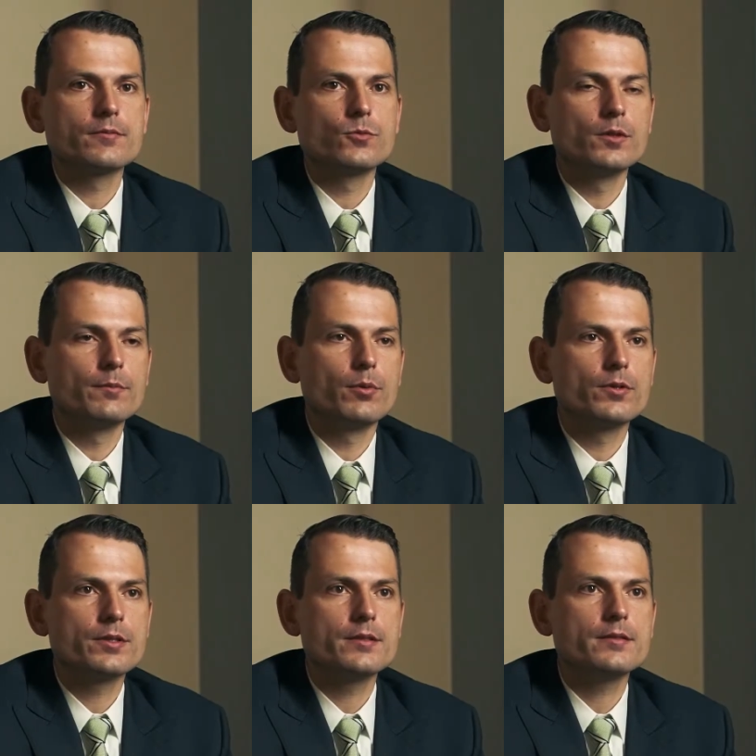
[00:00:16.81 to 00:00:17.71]
one
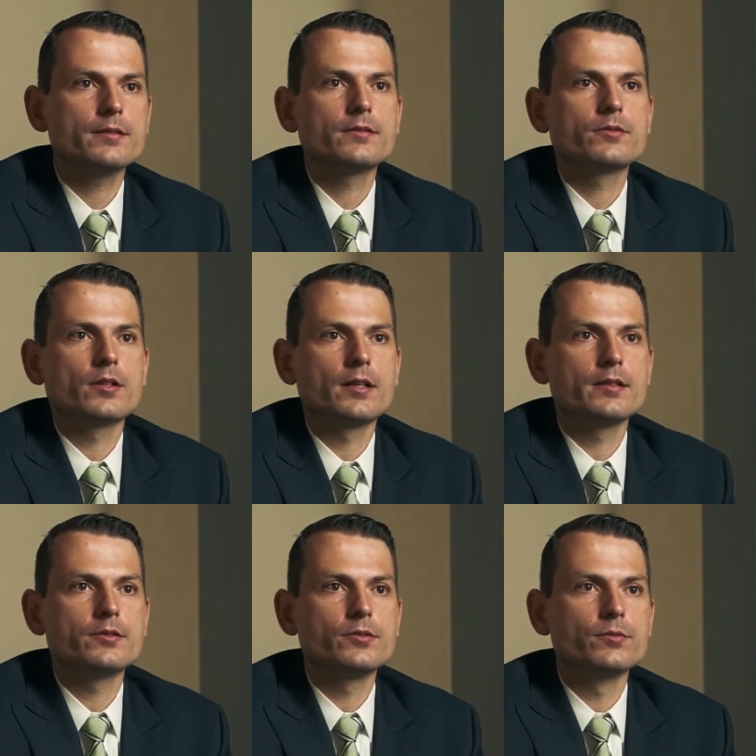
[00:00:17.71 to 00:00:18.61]
person
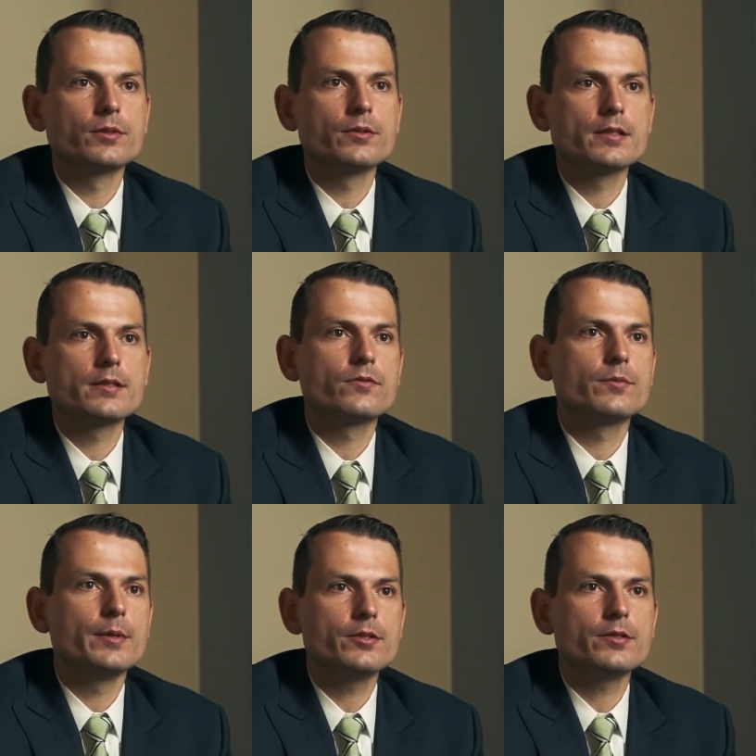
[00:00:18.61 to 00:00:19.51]
trying to request
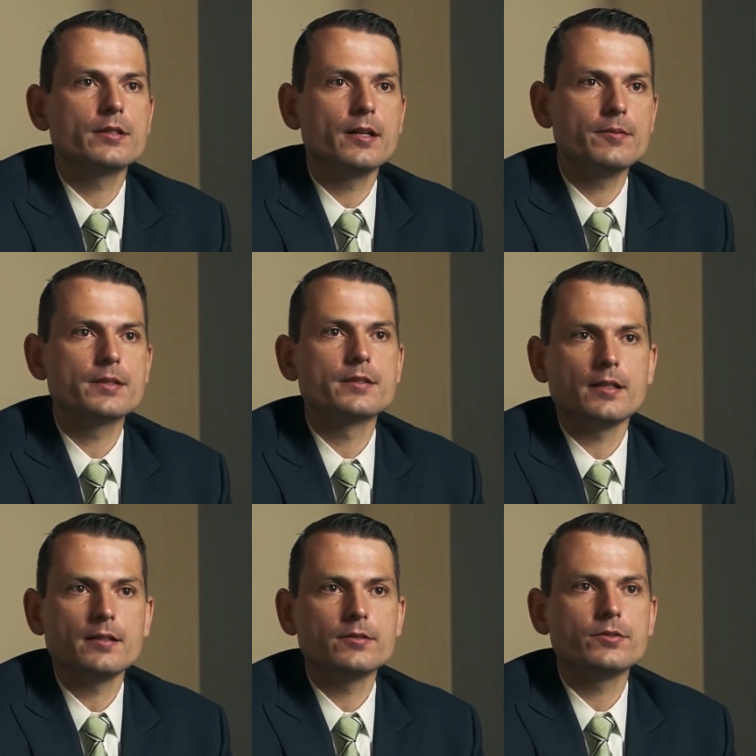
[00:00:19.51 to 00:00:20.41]
information that I was
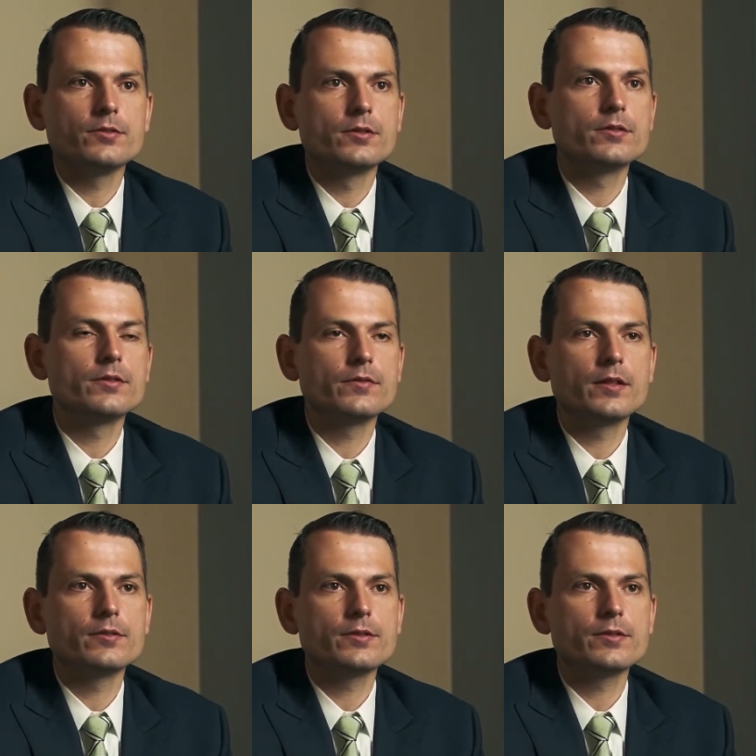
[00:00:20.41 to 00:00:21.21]
entitled to under the federal